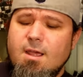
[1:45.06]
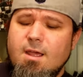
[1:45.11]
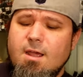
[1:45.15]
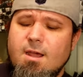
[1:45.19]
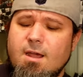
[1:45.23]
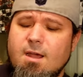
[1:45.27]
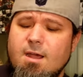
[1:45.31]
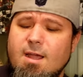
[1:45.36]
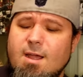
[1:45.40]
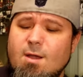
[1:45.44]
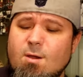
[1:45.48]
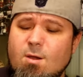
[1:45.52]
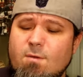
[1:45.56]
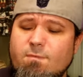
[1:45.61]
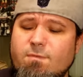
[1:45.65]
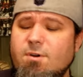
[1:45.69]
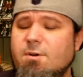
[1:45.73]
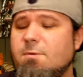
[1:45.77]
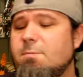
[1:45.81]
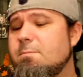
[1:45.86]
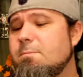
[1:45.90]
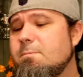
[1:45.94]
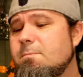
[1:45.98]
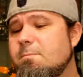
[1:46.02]
Uh,
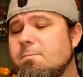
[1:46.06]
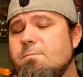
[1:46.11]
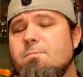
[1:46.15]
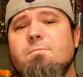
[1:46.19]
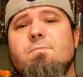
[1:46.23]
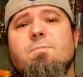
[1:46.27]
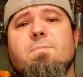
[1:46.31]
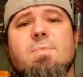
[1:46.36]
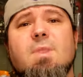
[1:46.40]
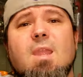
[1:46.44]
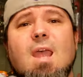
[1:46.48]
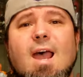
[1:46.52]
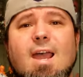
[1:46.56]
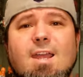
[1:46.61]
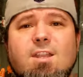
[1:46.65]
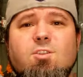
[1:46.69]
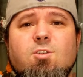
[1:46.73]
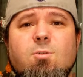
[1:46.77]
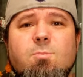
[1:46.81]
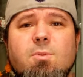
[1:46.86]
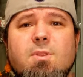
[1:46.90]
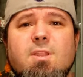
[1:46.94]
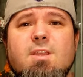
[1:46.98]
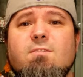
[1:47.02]
however, I
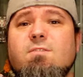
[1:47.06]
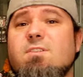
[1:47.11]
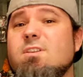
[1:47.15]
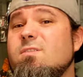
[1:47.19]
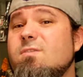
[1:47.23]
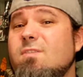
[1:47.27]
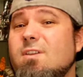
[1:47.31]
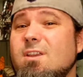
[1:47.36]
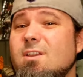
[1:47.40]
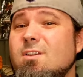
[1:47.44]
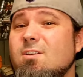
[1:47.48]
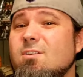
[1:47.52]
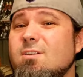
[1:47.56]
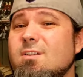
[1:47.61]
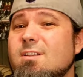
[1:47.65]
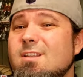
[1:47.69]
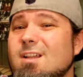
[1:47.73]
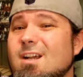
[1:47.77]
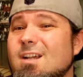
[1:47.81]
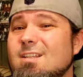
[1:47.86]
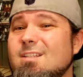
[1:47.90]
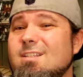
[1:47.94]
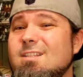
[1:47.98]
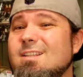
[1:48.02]
do believe this figure
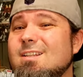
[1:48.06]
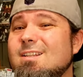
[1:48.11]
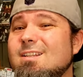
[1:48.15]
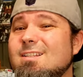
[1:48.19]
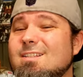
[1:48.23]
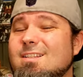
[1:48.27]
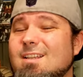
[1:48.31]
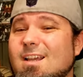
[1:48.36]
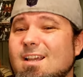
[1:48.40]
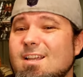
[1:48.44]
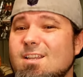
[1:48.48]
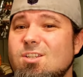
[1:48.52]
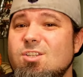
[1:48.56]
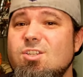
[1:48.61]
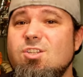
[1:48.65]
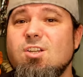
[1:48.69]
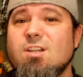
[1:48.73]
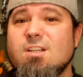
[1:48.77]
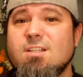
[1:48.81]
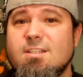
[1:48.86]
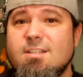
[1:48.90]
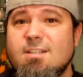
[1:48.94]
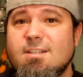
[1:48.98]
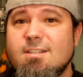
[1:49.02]
does the design
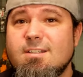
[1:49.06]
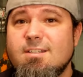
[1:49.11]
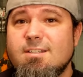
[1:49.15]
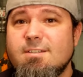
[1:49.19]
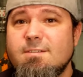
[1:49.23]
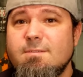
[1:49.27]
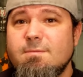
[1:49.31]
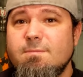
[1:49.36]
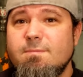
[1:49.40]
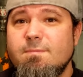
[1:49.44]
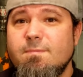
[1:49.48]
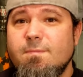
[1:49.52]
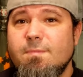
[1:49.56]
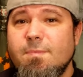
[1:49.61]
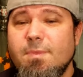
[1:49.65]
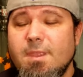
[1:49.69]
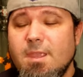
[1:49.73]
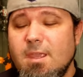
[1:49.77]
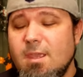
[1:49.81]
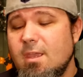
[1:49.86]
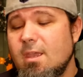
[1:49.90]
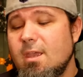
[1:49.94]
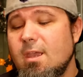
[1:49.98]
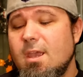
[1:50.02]
justice.
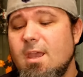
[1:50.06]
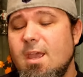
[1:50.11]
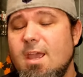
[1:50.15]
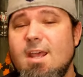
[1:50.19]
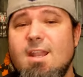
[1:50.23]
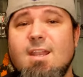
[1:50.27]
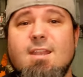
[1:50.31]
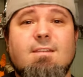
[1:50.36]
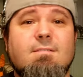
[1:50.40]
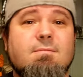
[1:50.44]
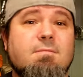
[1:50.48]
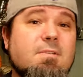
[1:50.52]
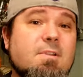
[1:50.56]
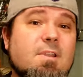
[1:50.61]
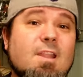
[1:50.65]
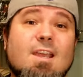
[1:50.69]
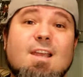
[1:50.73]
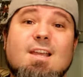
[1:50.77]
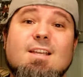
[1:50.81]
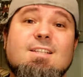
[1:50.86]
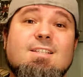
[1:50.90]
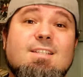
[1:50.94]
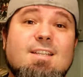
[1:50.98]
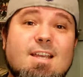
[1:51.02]
And
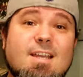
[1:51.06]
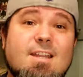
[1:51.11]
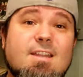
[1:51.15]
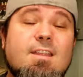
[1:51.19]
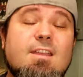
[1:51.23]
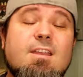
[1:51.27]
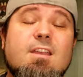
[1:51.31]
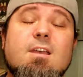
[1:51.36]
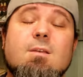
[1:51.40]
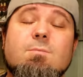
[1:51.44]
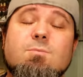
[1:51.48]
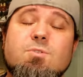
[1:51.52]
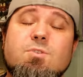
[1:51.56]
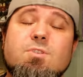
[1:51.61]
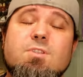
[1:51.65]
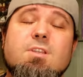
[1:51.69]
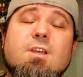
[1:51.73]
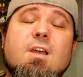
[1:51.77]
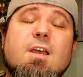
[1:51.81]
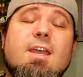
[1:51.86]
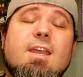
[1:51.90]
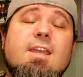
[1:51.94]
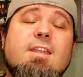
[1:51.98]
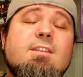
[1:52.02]
like I said, he comes
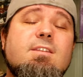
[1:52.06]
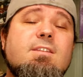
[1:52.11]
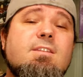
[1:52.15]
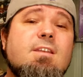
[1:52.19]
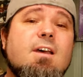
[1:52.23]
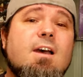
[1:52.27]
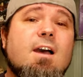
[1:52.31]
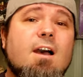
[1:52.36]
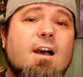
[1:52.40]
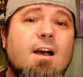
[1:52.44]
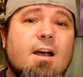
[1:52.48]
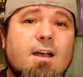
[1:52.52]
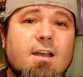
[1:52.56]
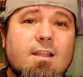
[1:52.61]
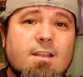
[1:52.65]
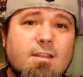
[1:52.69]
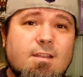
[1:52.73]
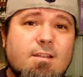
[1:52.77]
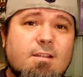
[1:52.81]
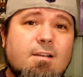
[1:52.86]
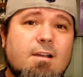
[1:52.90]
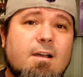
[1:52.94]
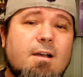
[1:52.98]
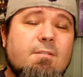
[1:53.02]
with a
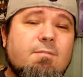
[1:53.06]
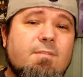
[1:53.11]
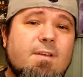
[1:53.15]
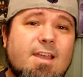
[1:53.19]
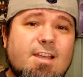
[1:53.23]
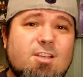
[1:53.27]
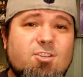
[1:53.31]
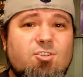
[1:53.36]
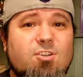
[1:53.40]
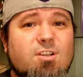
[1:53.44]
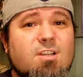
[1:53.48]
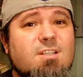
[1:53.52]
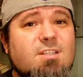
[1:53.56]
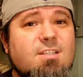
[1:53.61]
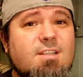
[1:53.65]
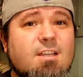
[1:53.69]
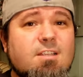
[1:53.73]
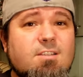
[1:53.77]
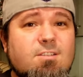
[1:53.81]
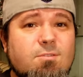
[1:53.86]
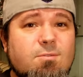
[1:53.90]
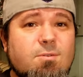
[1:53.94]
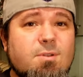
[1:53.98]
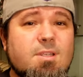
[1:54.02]
ton of extra
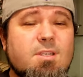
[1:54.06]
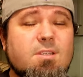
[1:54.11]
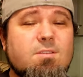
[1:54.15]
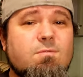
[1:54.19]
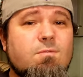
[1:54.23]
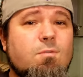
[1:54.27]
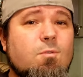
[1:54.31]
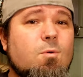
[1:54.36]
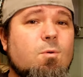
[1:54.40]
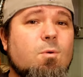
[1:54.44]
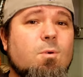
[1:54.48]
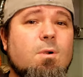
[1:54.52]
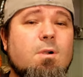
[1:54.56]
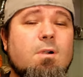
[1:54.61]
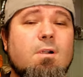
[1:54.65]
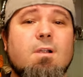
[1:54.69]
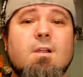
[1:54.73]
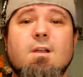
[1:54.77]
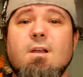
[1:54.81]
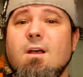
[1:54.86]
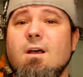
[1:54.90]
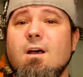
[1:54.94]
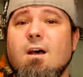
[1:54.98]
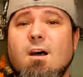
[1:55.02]
accessories
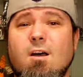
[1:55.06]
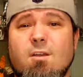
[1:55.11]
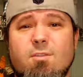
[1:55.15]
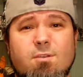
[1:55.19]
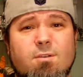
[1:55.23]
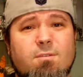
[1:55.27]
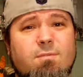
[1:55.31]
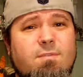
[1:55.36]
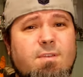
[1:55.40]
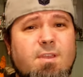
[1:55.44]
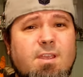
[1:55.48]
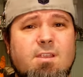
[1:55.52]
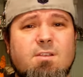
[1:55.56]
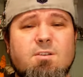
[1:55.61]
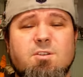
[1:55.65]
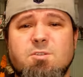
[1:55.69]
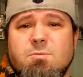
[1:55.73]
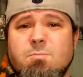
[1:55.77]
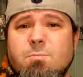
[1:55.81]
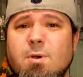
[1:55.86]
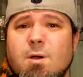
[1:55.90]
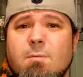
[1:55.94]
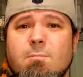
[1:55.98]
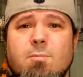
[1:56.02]
for other
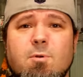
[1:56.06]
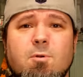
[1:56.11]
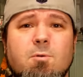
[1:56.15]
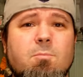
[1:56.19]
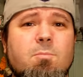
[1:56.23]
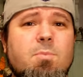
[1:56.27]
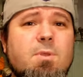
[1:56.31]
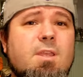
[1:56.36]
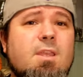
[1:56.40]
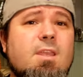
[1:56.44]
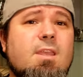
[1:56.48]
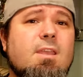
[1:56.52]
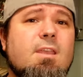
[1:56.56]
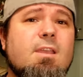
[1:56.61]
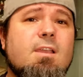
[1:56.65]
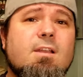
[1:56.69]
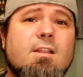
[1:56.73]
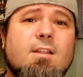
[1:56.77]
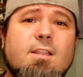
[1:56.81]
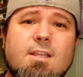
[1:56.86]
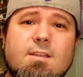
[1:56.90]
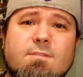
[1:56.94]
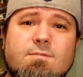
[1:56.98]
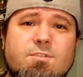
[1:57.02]
figures. Bumblebee,
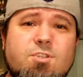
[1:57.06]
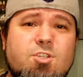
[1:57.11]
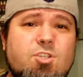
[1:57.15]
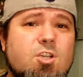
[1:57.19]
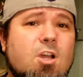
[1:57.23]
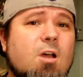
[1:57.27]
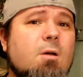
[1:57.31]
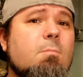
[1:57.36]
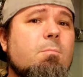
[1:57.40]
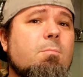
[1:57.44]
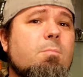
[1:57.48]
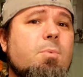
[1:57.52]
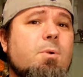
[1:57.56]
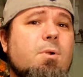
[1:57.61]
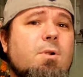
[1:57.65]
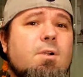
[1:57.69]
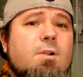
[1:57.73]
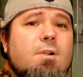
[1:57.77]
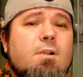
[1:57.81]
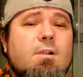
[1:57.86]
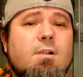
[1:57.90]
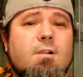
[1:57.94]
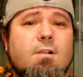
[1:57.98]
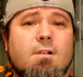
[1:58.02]
Cliff
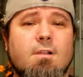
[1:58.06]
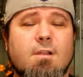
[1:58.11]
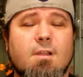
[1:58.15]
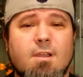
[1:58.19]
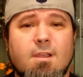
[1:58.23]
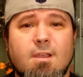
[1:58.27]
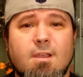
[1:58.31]
Jumper,